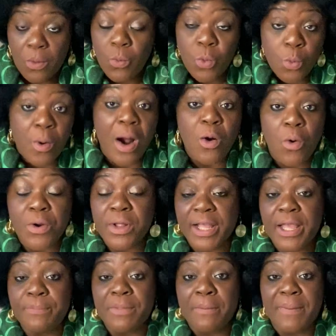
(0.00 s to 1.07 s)

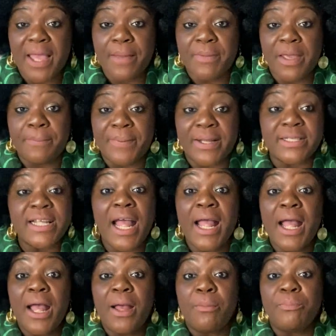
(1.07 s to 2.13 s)
But
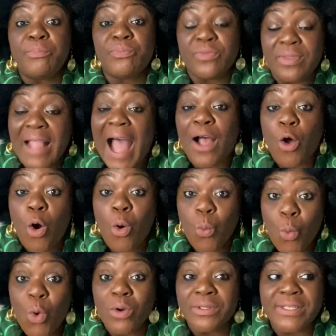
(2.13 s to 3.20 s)
knock on
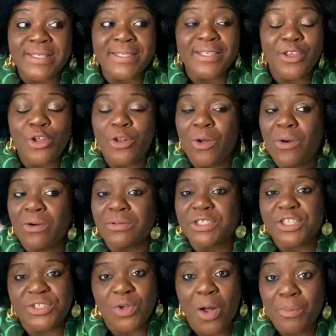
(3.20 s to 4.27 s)
wood, you know,
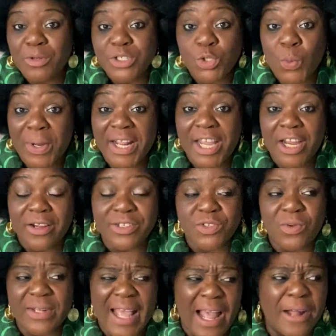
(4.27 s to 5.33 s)
she's almost 20 years
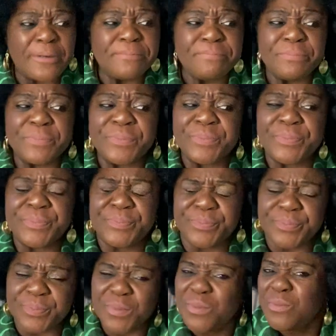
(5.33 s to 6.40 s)
old now,
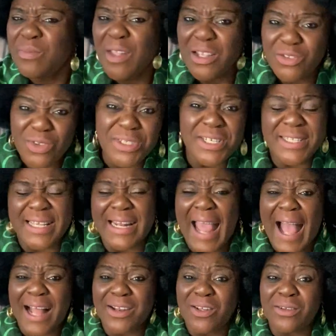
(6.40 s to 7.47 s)
so she's an
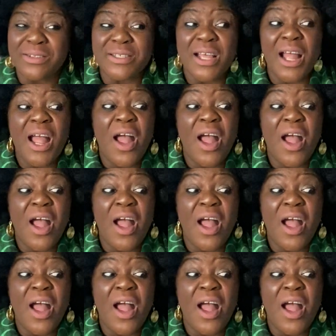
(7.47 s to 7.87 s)
adult.